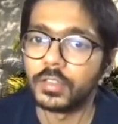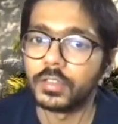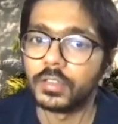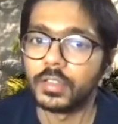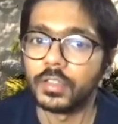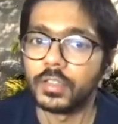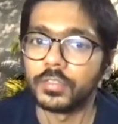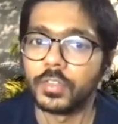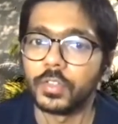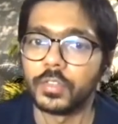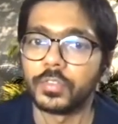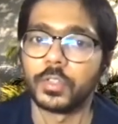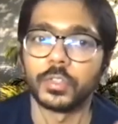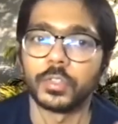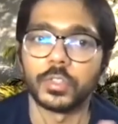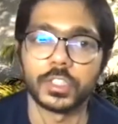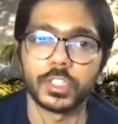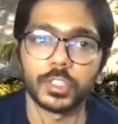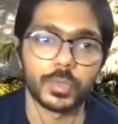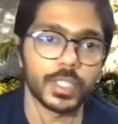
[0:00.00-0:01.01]
for
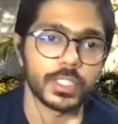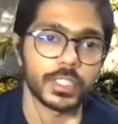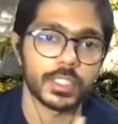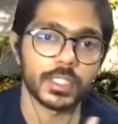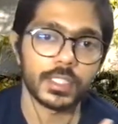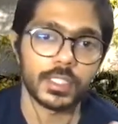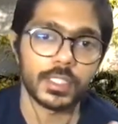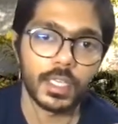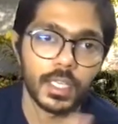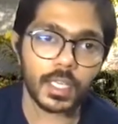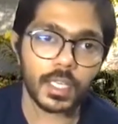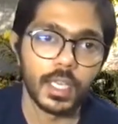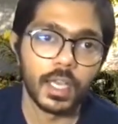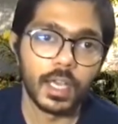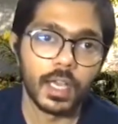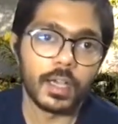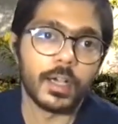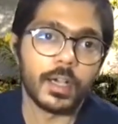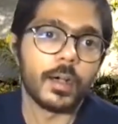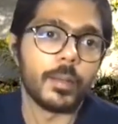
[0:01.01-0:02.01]
those situations.
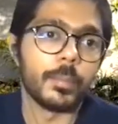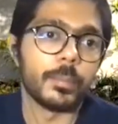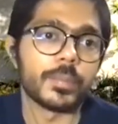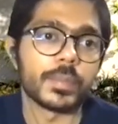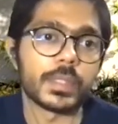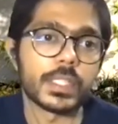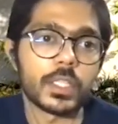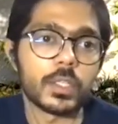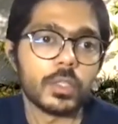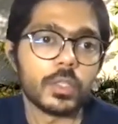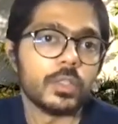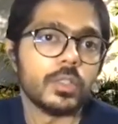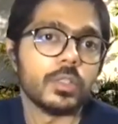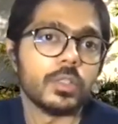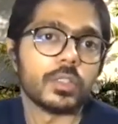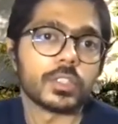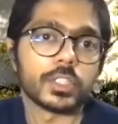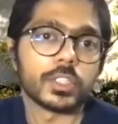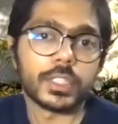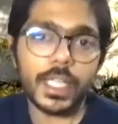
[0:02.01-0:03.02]
So
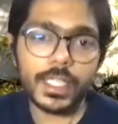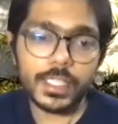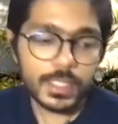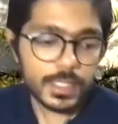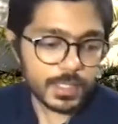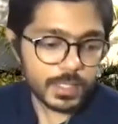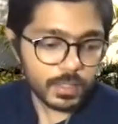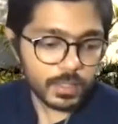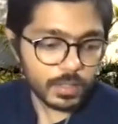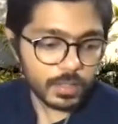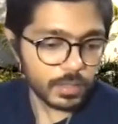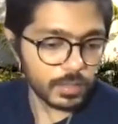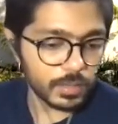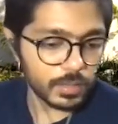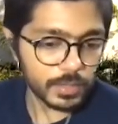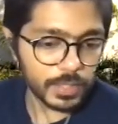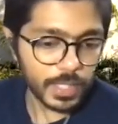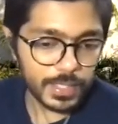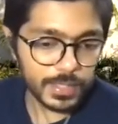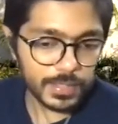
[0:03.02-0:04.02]
that's
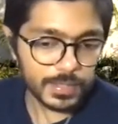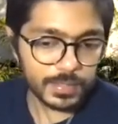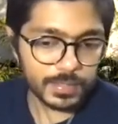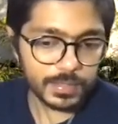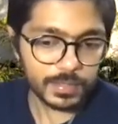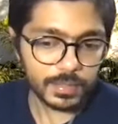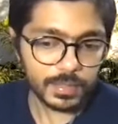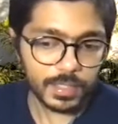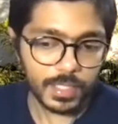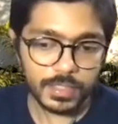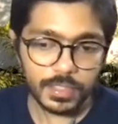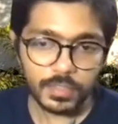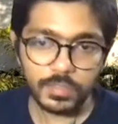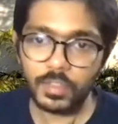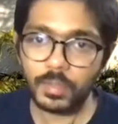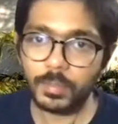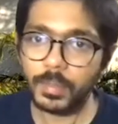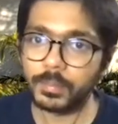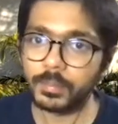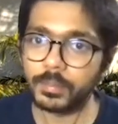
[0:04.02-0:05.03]
it
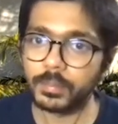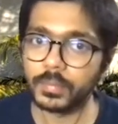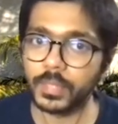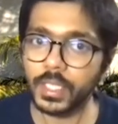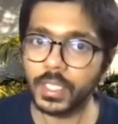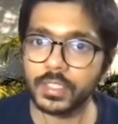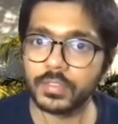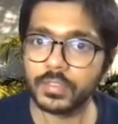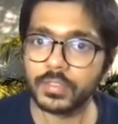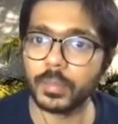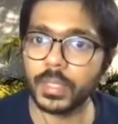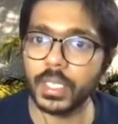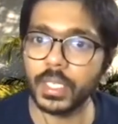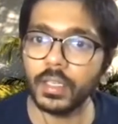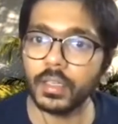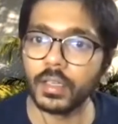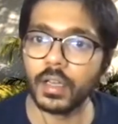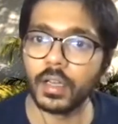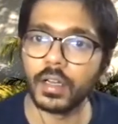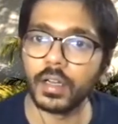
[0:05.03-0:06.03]
from me.
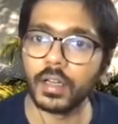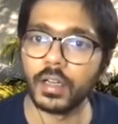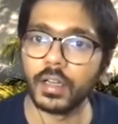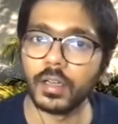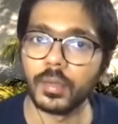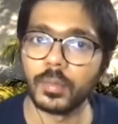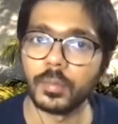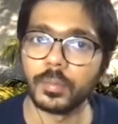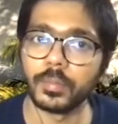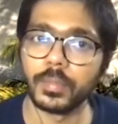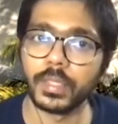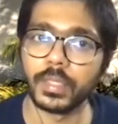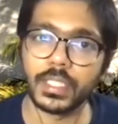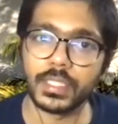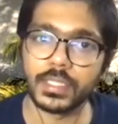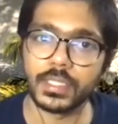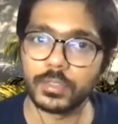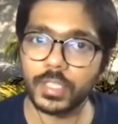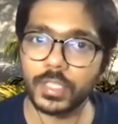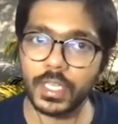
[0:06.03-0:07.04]
Please
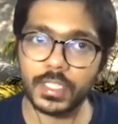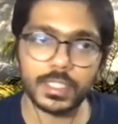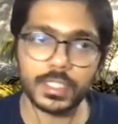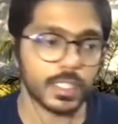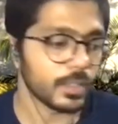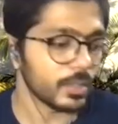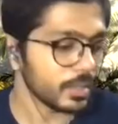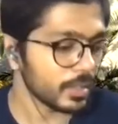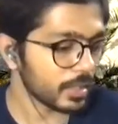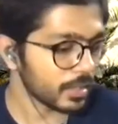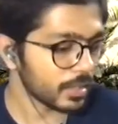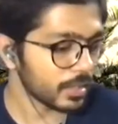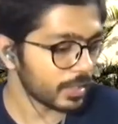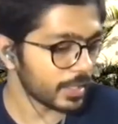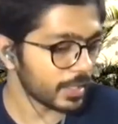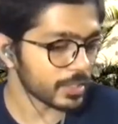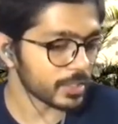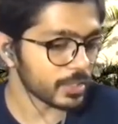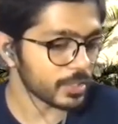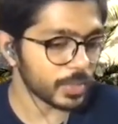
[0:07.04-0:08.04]
do try this out. Let
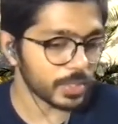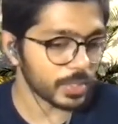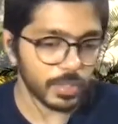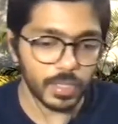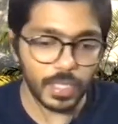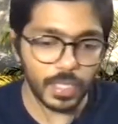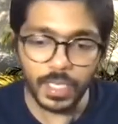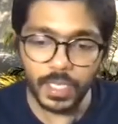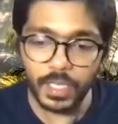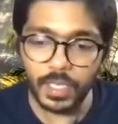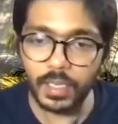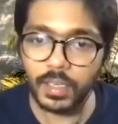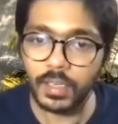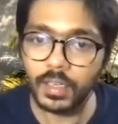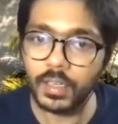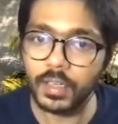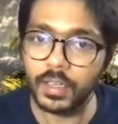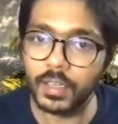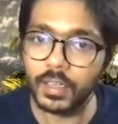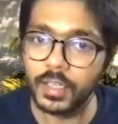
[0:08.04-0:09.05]
us know what you think.
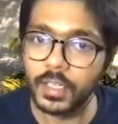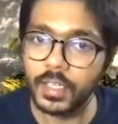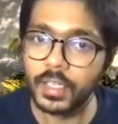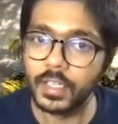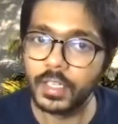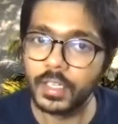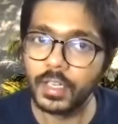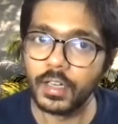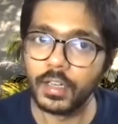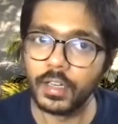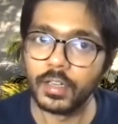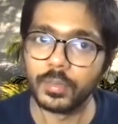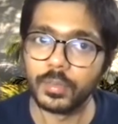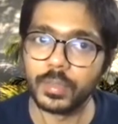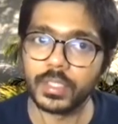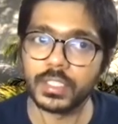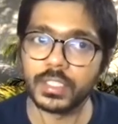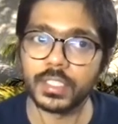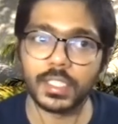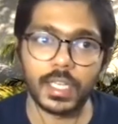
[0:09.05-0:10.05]
We're
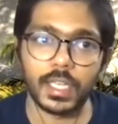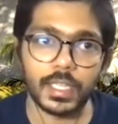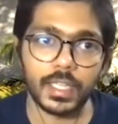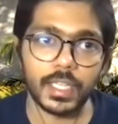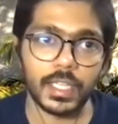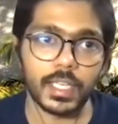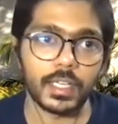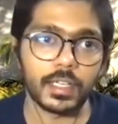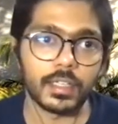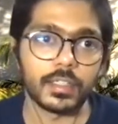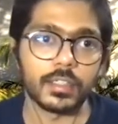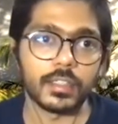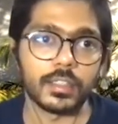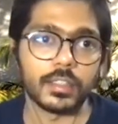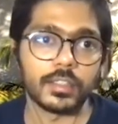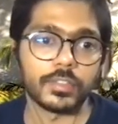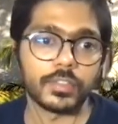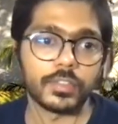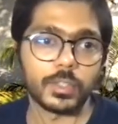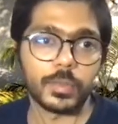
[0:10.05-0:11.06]
still, I think, a
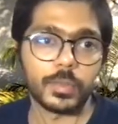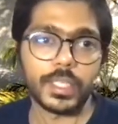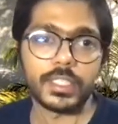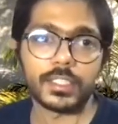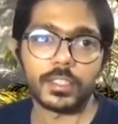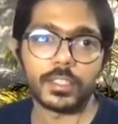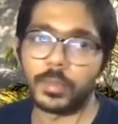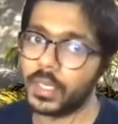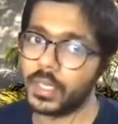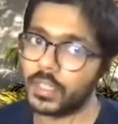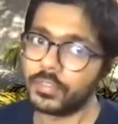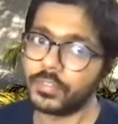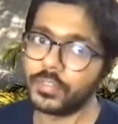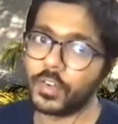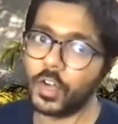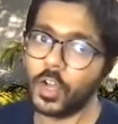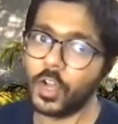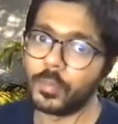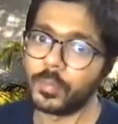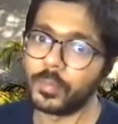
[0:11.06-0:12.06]
few weeks away
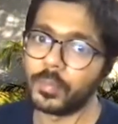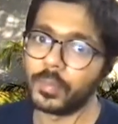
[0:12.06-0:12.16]
from